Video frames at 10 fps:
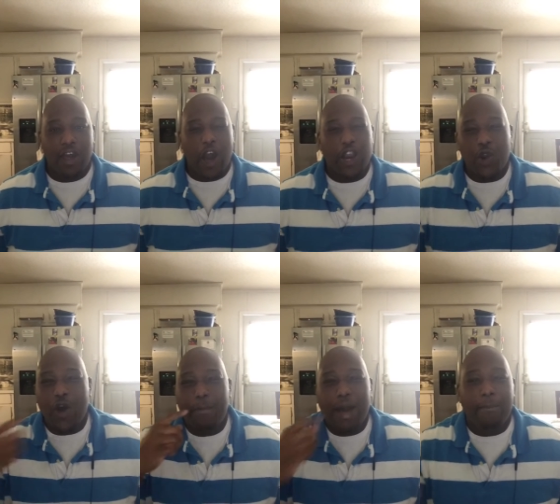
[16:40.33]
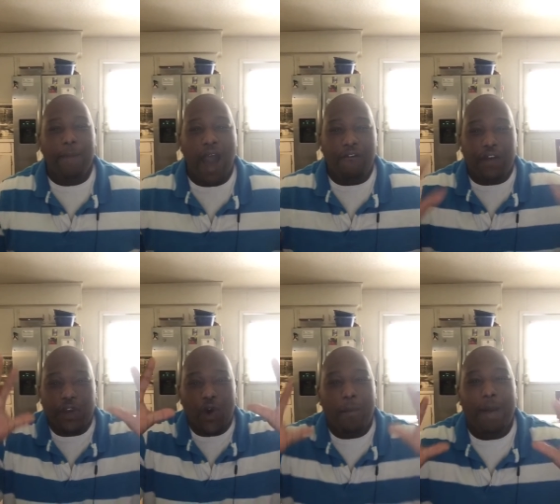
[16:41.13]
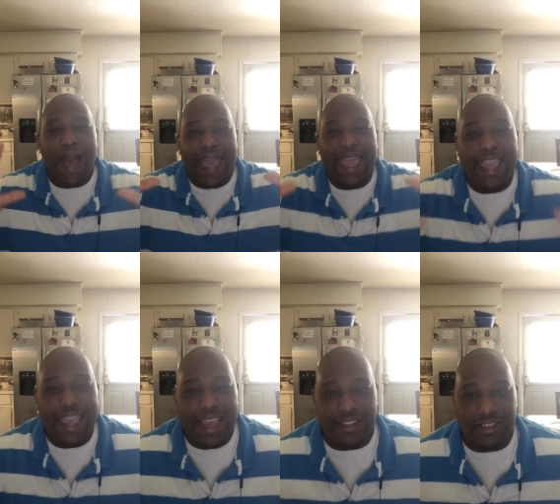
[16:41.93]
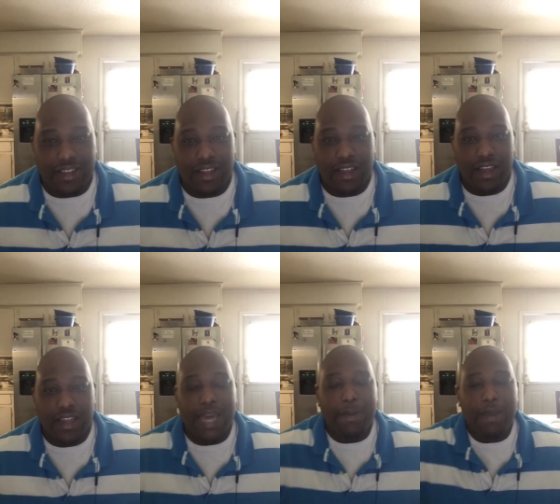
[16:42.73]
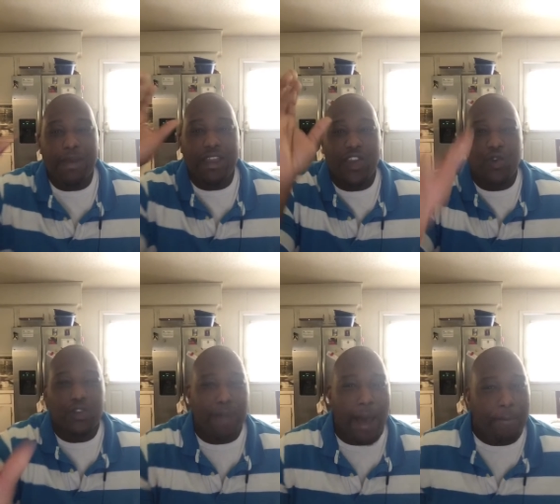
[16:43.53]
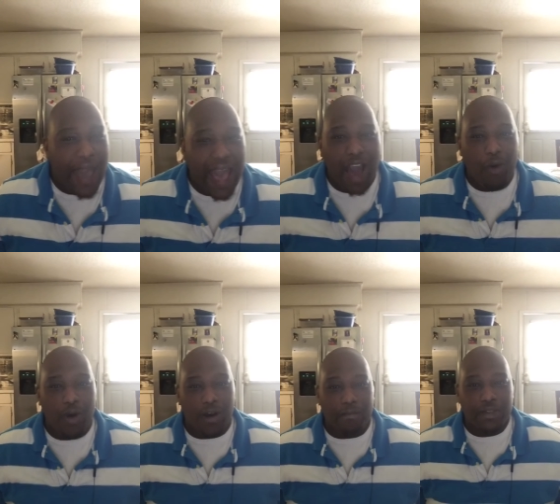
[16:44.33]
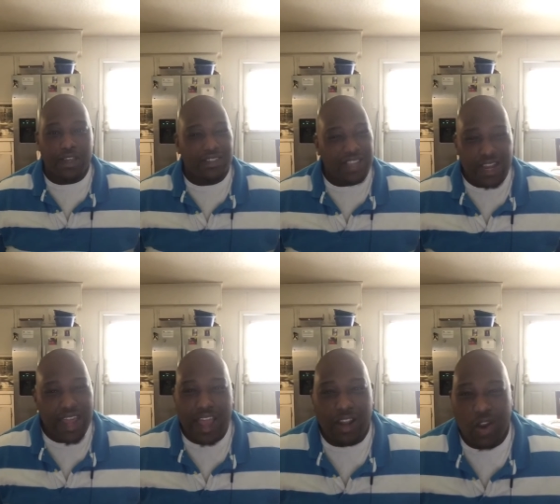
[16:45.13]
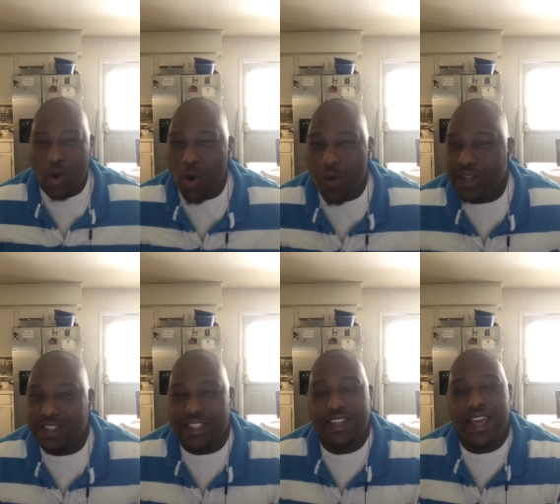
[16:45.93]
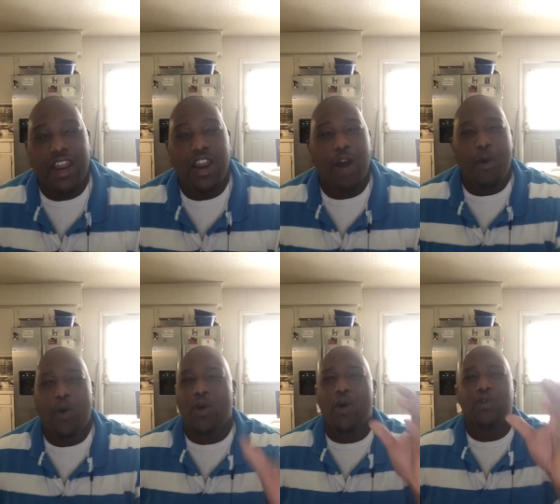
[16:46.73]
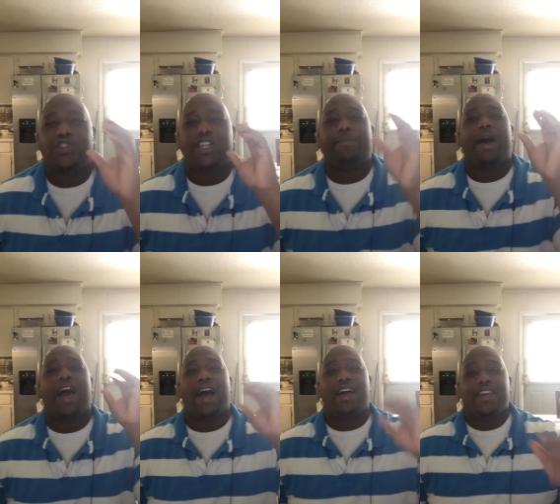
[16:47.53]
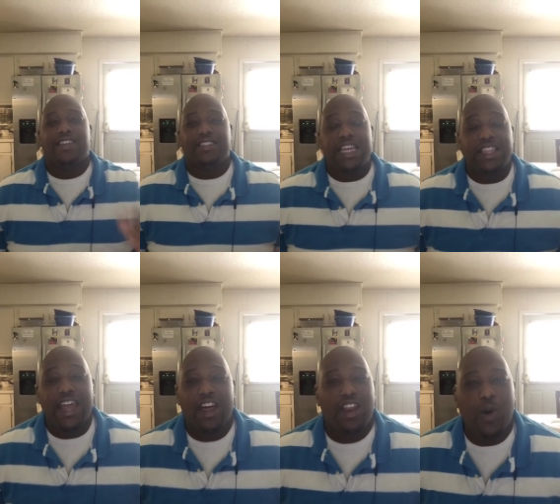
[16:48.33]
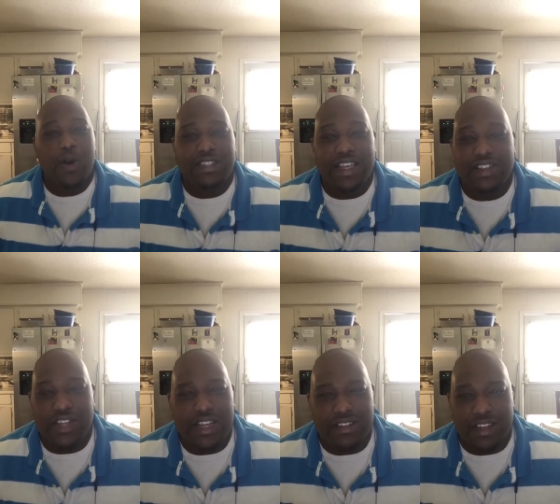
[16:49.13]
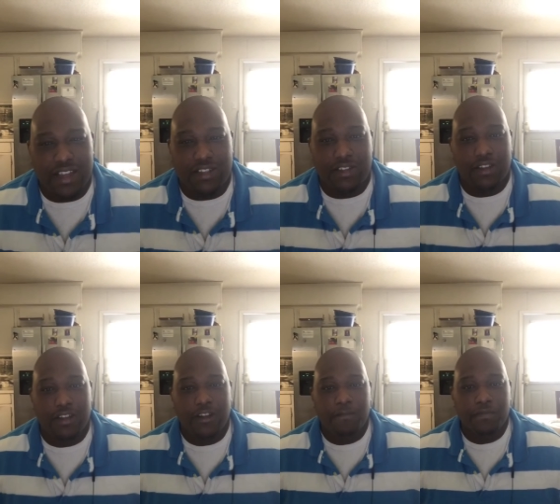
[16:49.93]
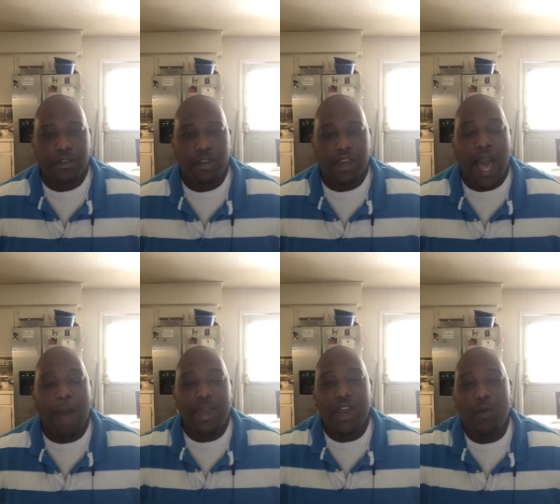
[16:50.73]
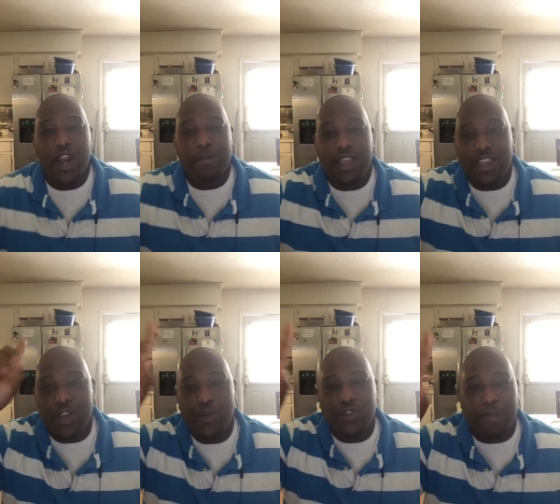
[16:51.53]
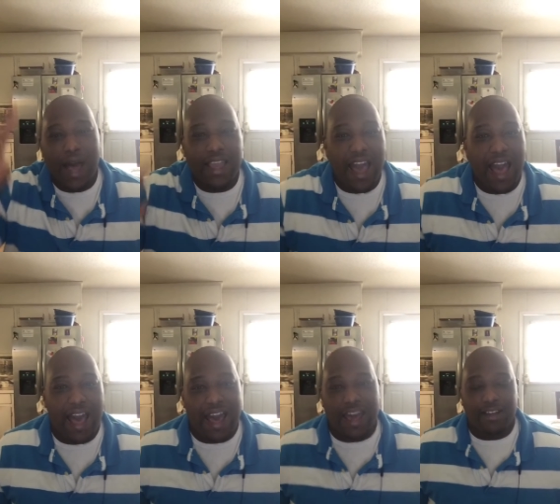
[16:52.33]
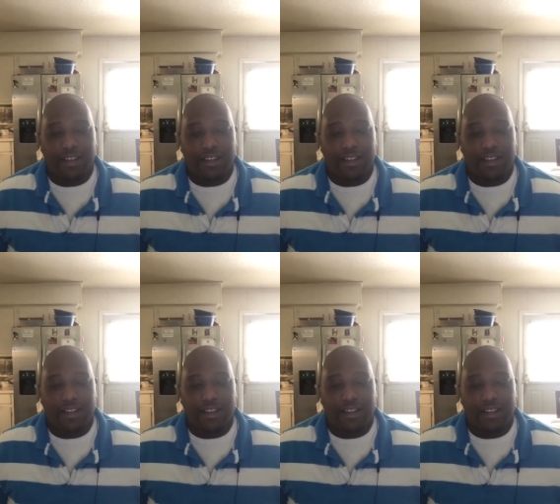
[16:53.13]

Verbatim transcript: Anoint my mouth, anoint my hands. Let me be used by power Send that glory. Send that Alavo Shabbat. Send that anointing, Jesus. How many want to be used by God?